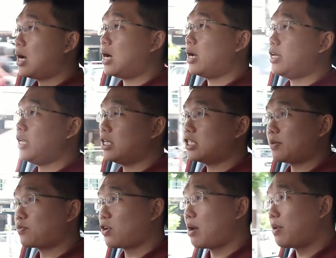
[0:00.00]
Hit the
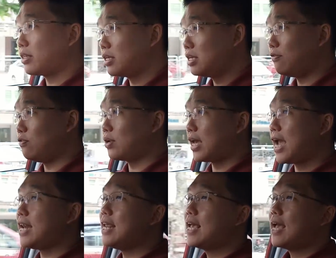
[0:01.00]
subscribe button if you
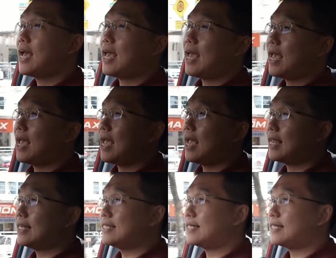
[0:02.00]
can, and